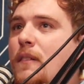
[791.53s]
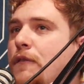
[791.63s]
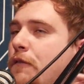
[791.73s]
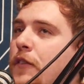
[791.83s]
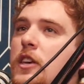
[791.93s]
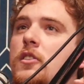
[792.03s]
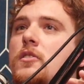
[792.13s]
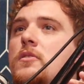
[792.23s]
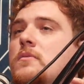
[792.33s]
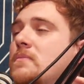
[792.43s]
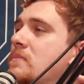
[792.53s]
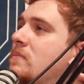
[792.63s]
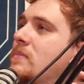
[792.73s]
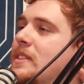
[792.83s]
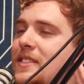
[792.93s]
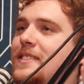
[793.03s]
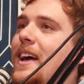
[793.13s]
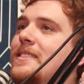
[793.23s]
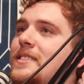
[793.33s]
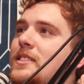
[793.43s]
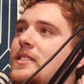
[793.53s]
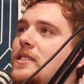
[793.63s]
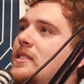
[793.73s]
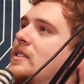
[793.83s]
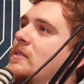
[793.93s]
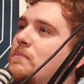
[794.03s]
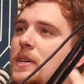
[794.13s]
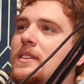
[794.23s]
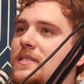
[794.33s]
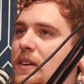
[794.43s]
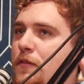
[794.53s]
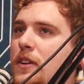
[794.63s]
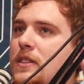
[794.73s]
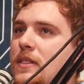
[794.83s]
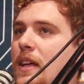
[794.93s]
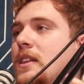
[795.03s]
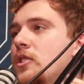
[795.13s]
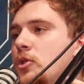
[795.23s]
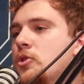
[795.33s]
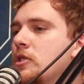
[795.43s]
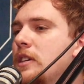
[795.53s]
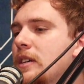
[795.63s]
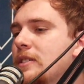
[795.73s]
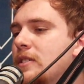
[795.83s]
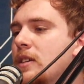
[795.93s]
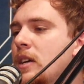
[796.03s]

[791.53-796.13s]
feel the sense being different than it usually is.